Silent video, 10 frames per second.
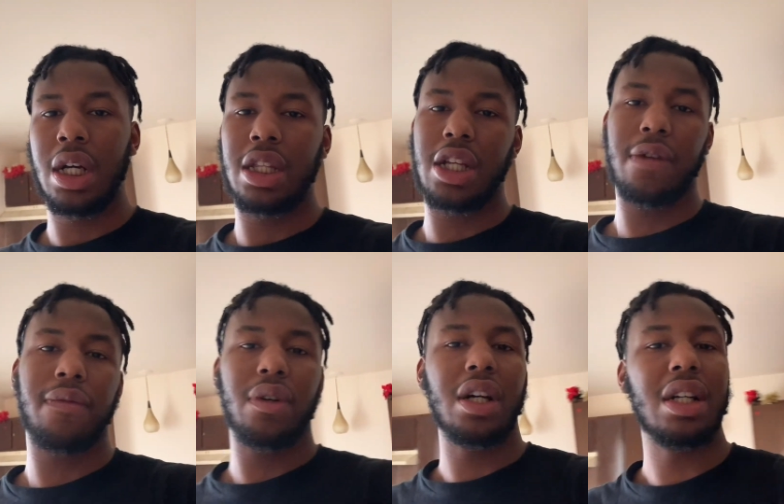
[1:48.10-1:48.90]
Thank you
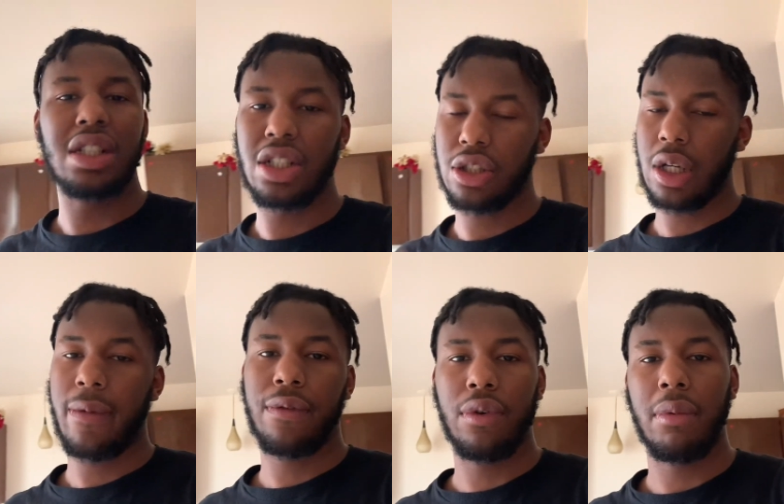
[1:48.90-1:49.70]
for subscribing
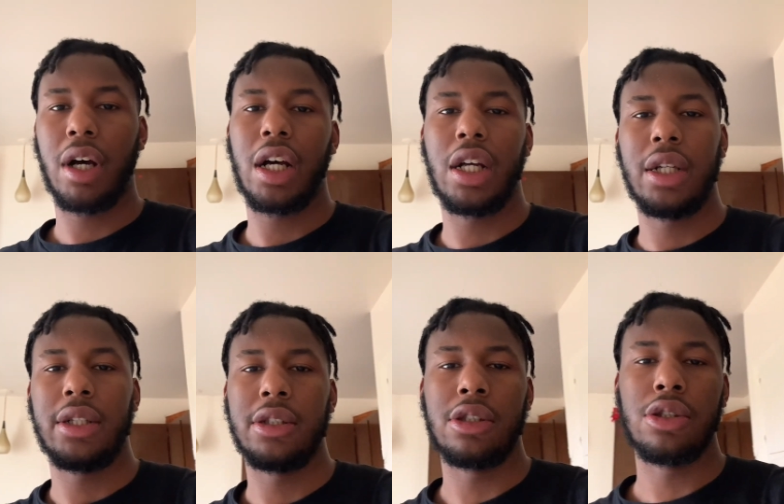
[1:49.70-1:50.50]
for my
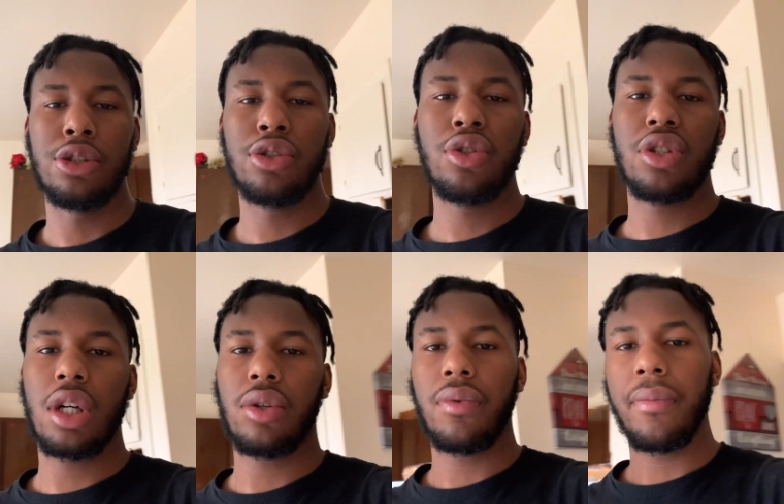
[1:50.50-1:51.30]
YouTube
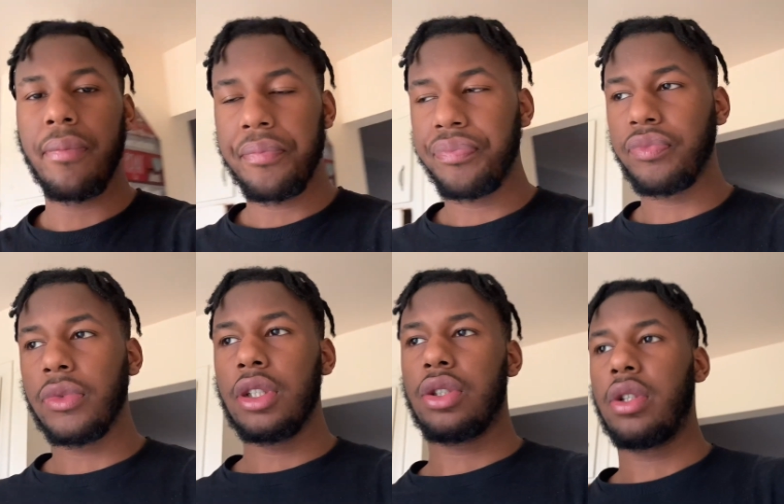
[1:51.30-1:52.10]
channel.
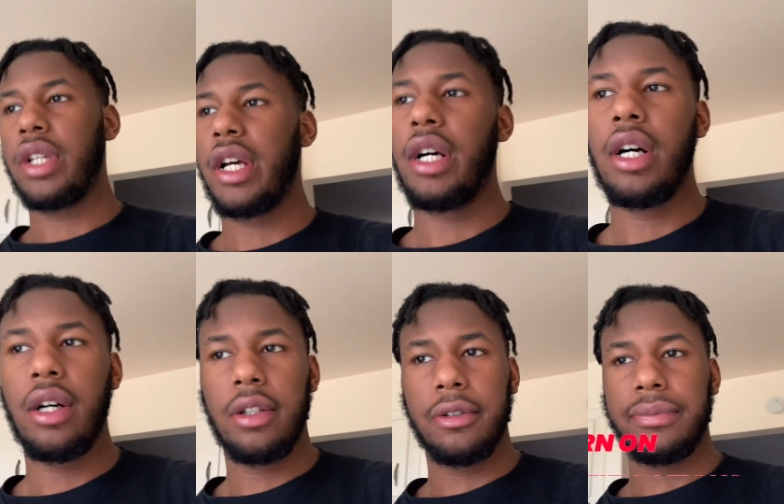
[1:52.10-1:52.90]
So yeah,
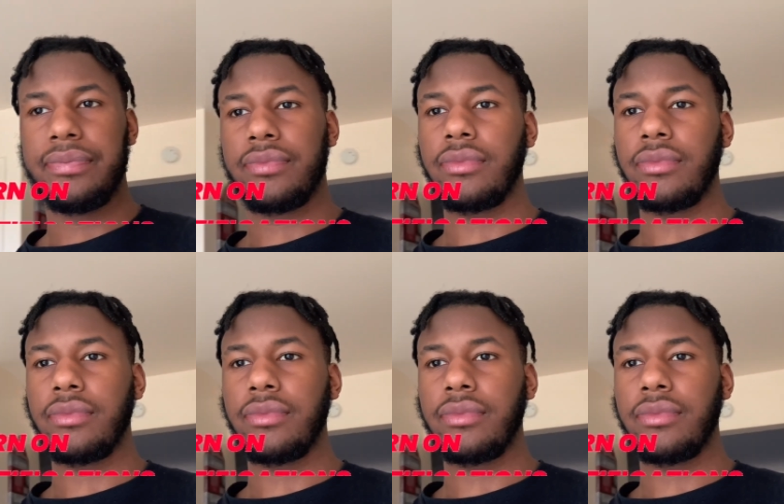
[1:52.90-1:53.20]
um.